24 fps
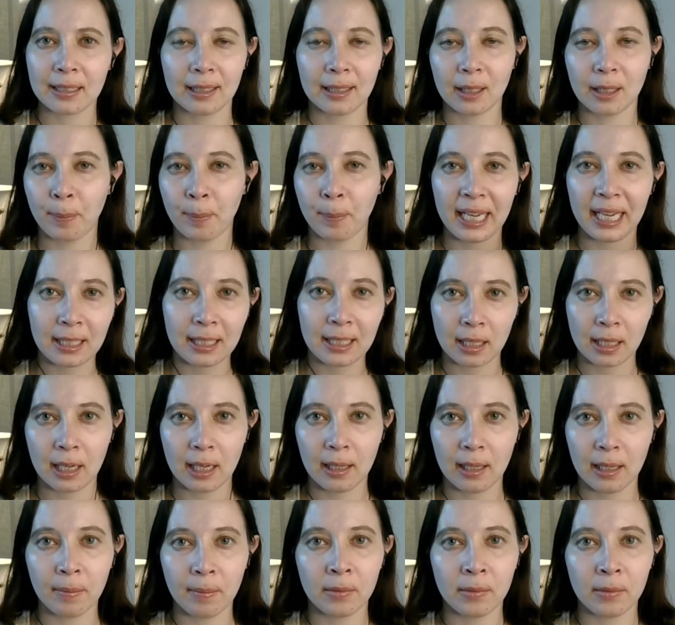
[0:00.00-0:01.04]
like Base
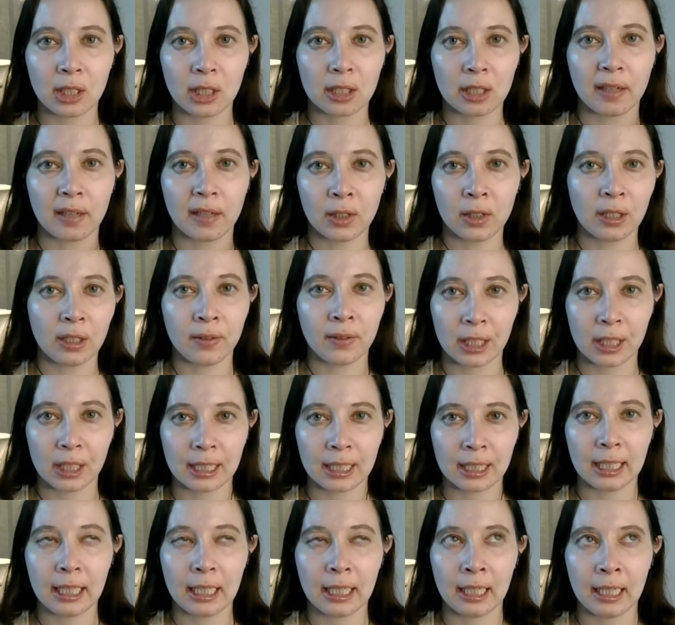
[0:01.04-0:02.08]
Game, Discover
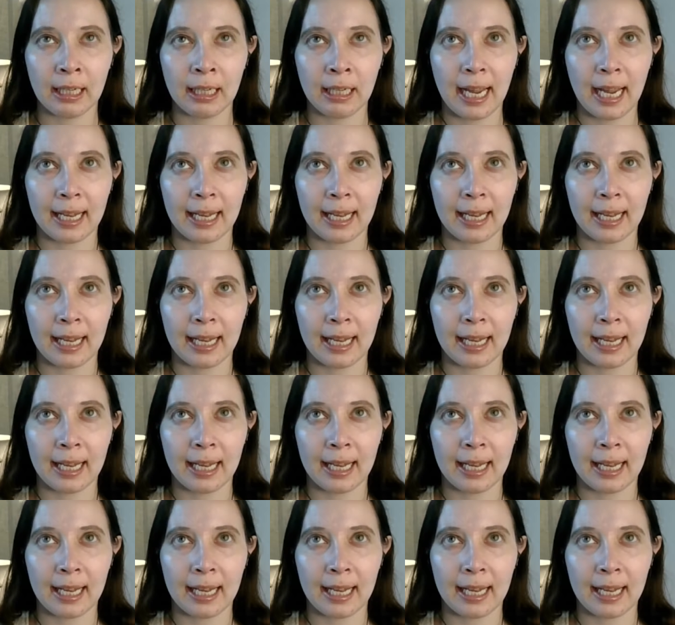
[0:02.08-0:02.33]
University,